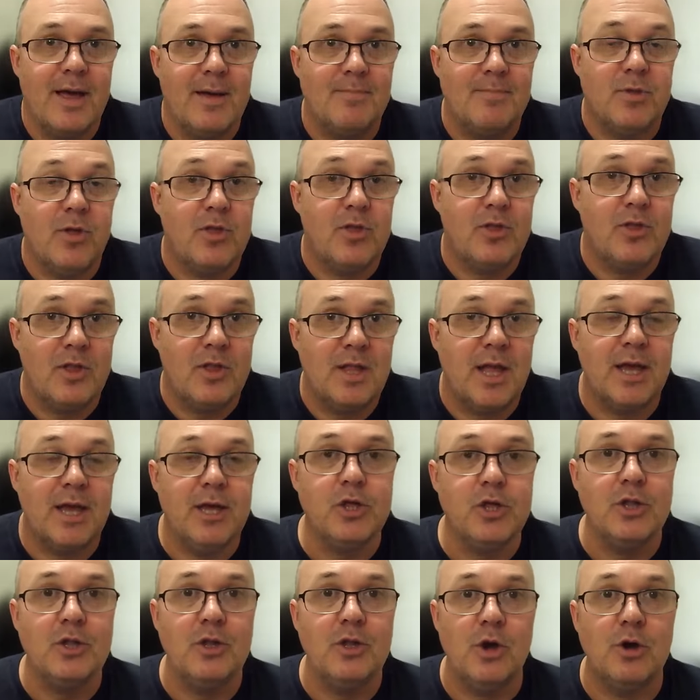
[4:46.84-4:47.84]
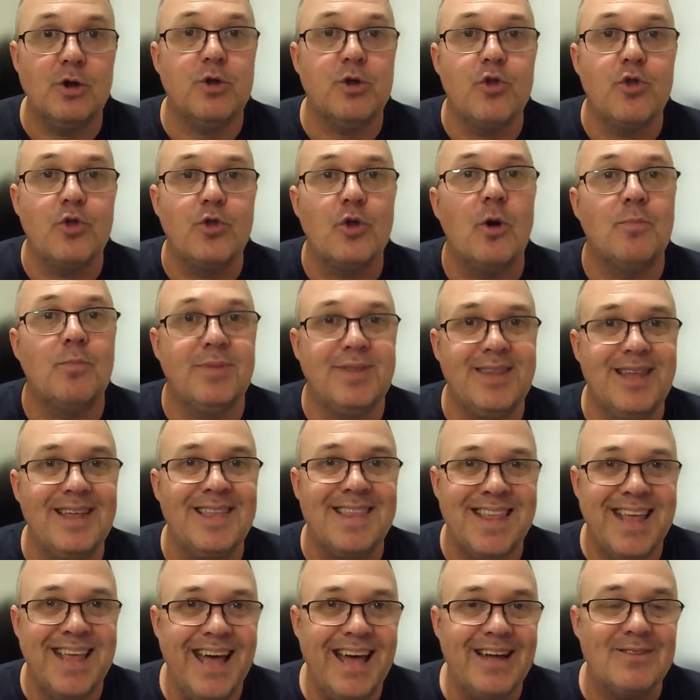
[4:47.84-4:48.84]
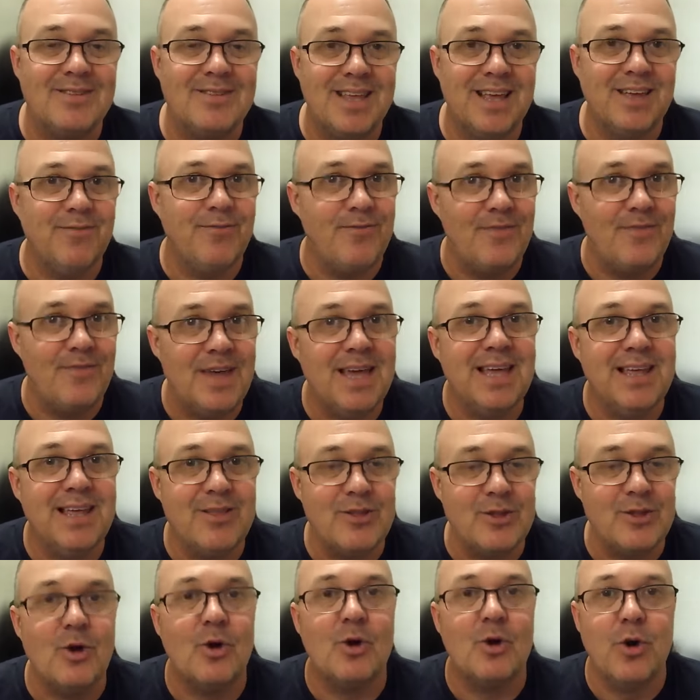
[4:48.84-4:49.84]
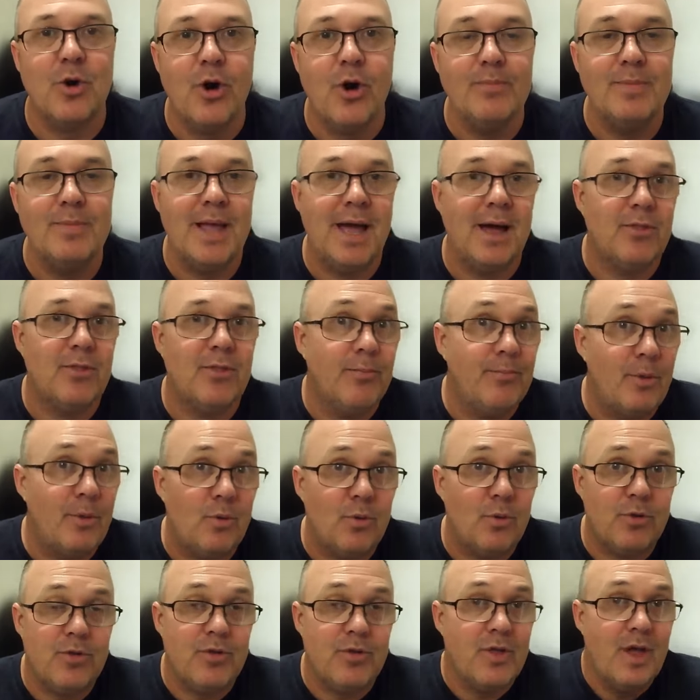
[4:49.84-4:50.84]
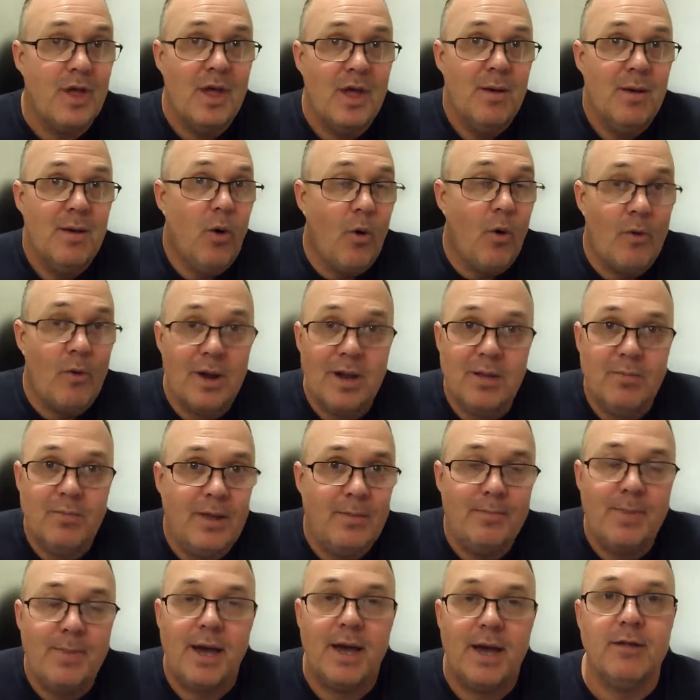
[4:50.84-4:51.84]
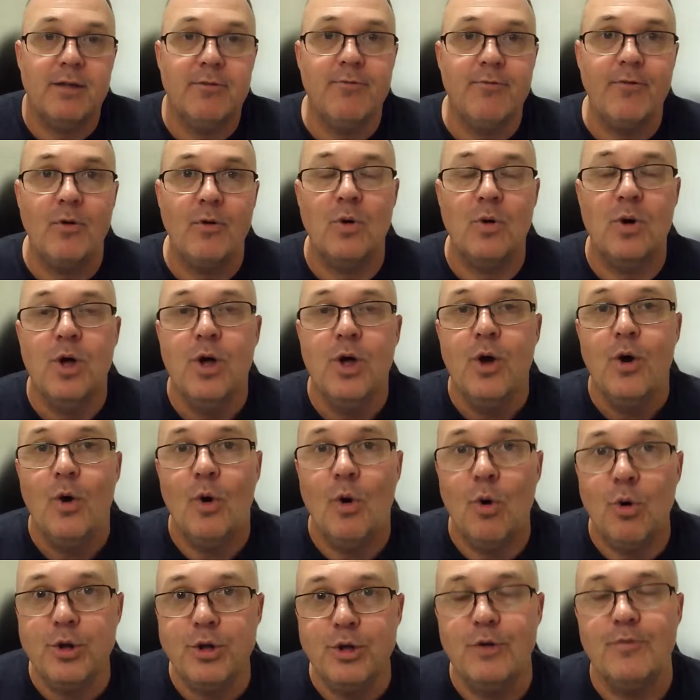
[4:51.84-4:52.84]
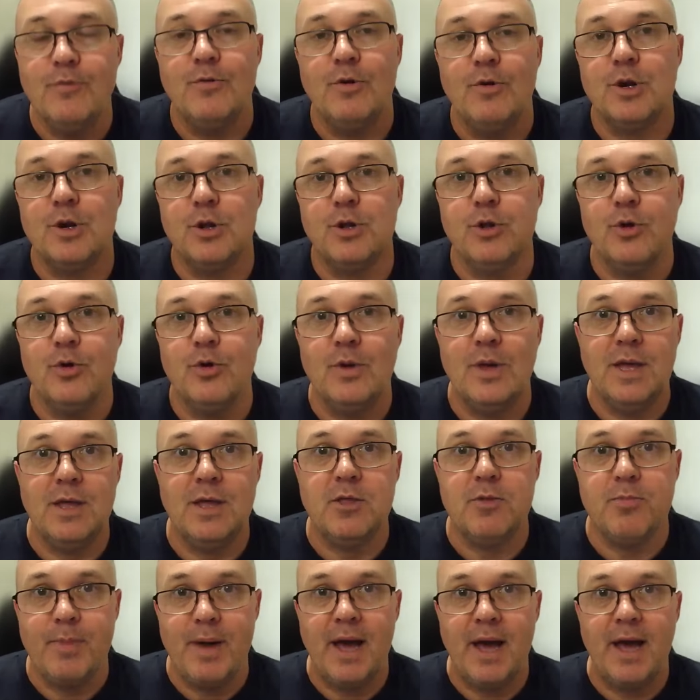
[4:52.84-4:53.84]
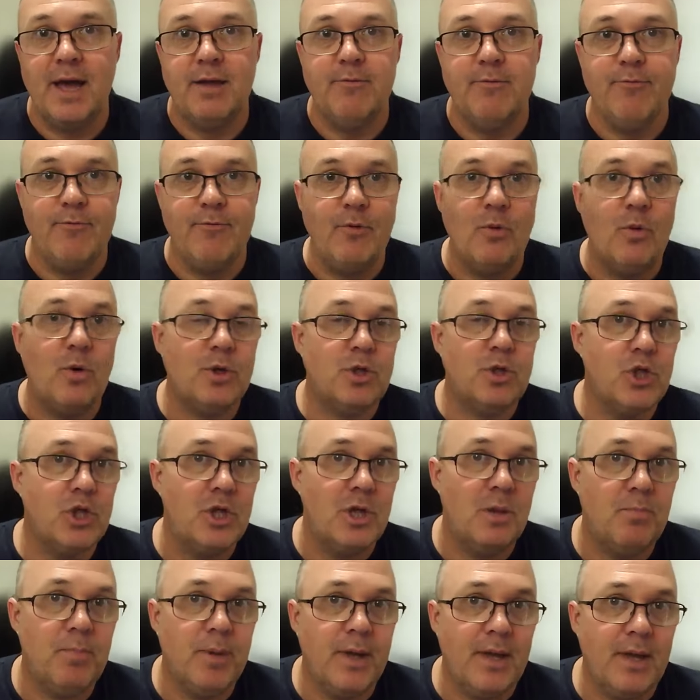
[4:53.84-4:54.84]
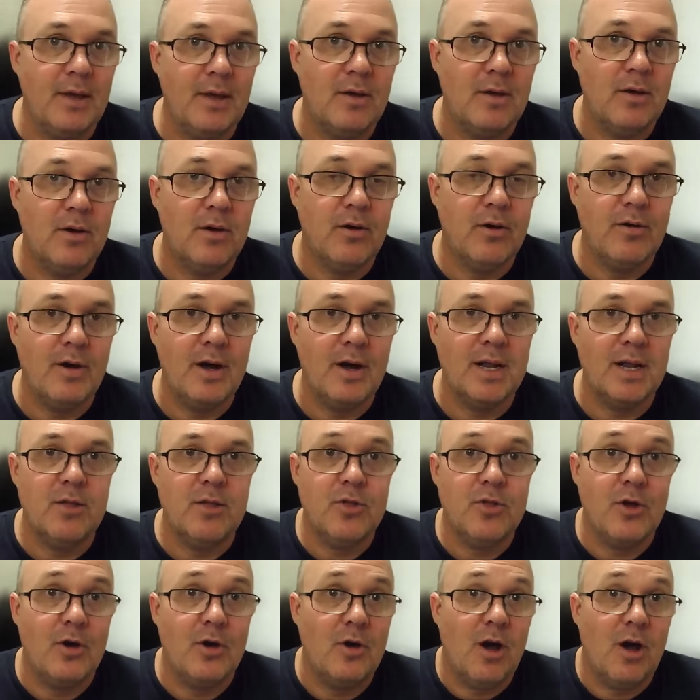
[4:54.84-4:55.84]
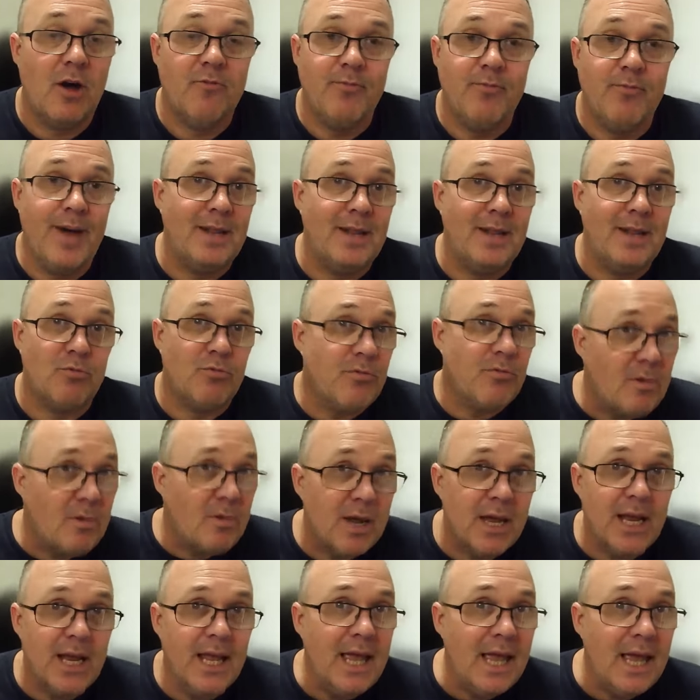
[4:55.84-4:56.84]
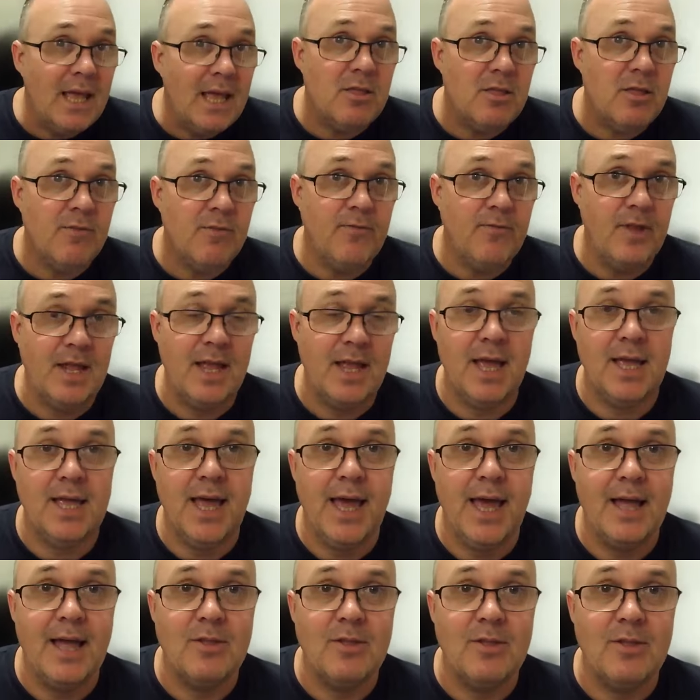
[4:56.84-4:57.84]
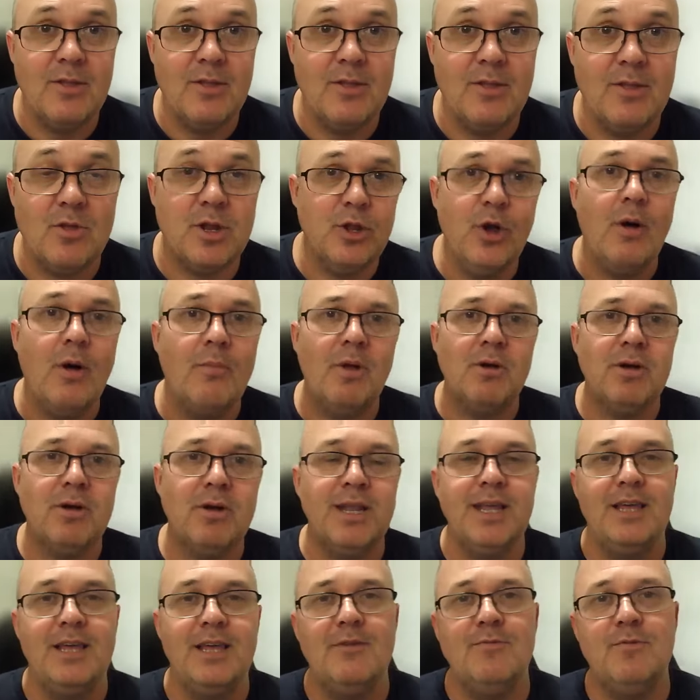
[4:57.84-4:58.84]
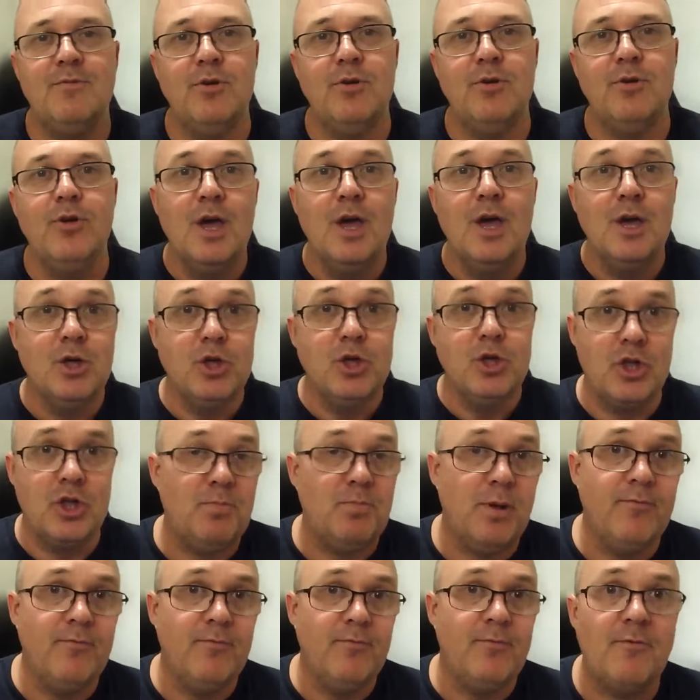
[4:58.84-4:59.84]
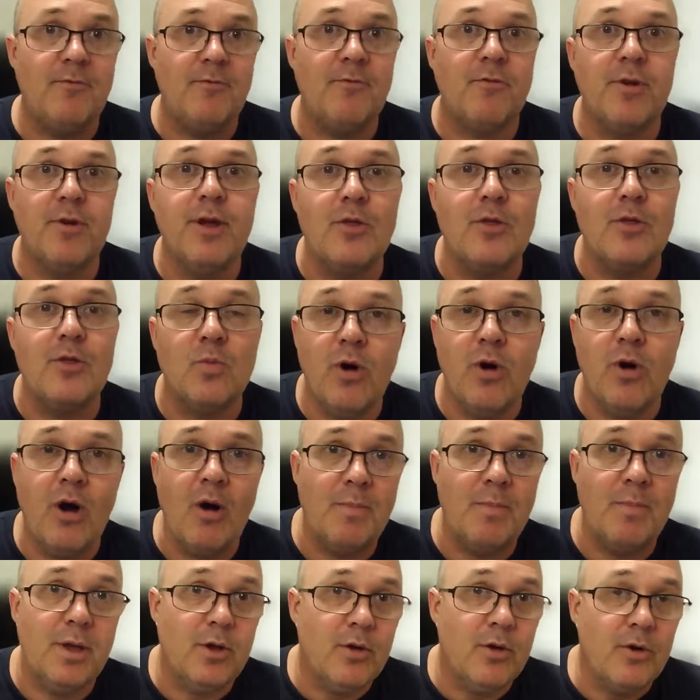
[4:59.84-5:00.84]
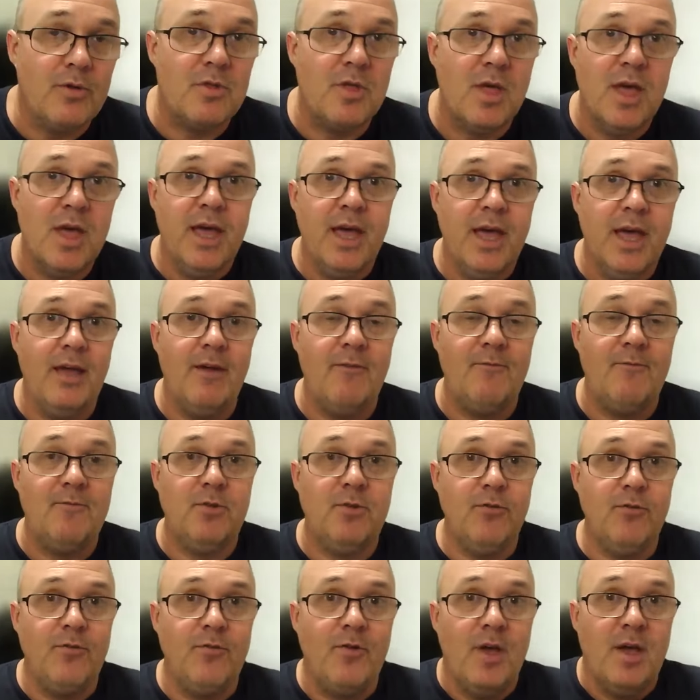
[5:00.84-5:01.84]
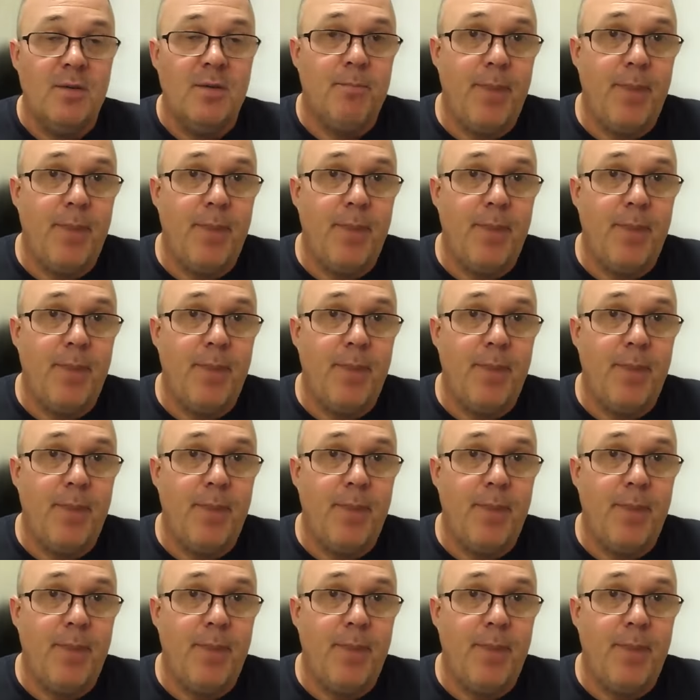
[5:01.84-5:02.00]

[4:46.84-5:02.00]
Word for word: same destination, go to stopdiscountingfees.com. Now the book's already been paid for. All you've got to do is pay for shipping. Alrighty, so I've made it really easy for you to get your hands on it. No, I'm not going to give you shipping for free as well because if you've